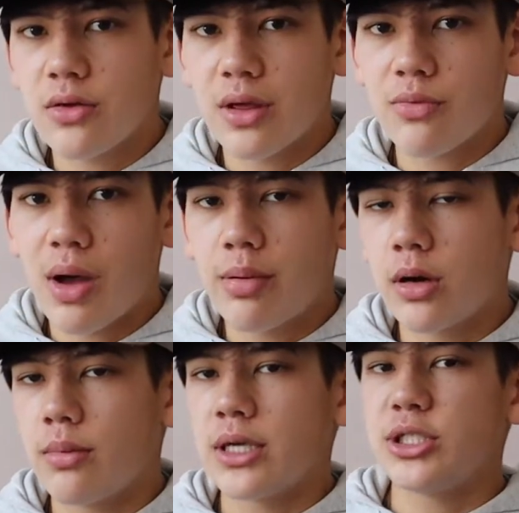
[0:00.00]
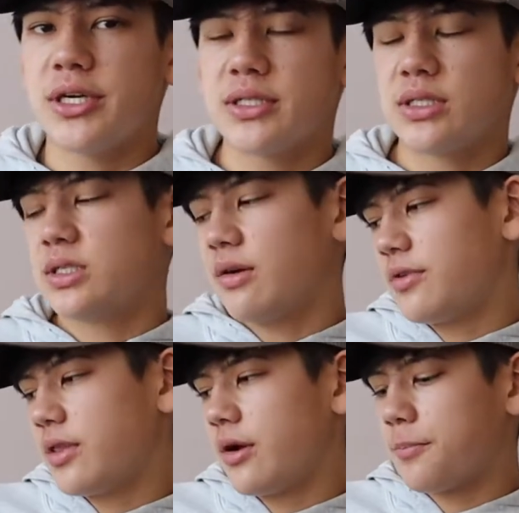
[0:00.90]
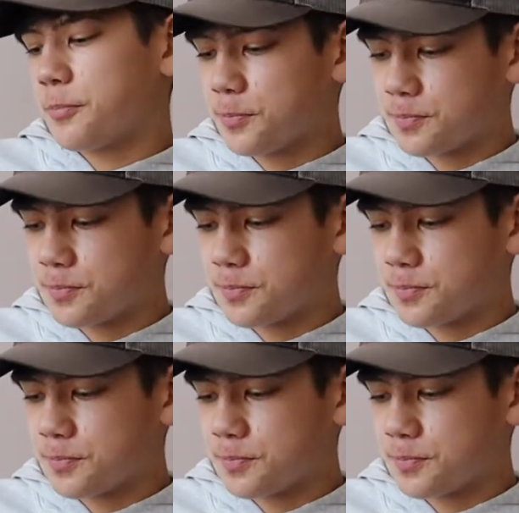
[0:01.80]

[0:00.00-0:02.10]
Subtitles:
so that's why I put all my jigs and stuff in there.